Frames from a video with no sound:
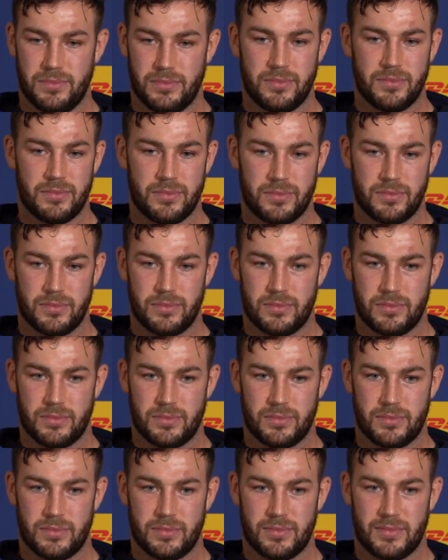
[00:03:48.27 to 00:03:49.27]
All right.
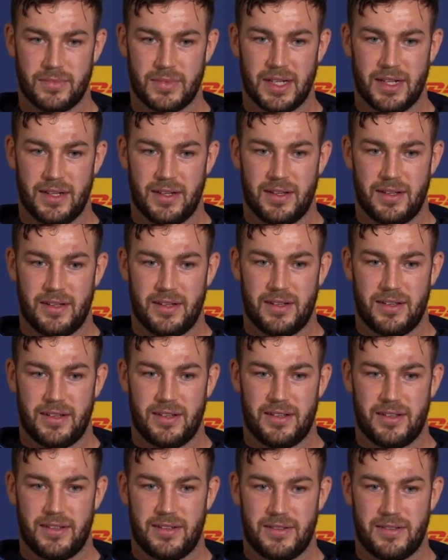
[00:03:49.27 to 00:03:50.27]
Cheers, Caelan. Good luck on
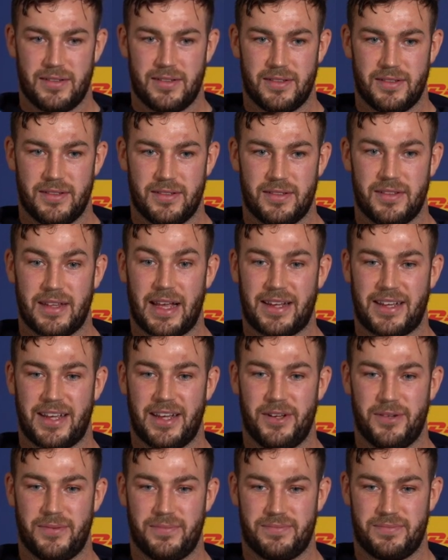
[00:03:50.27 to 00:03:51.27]
Friday evening. Thank
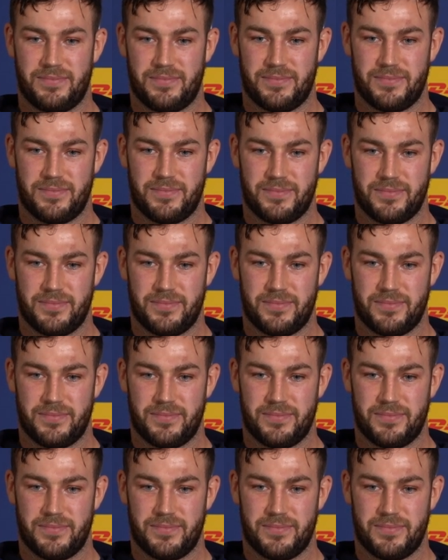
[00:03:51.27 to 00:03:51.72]
you.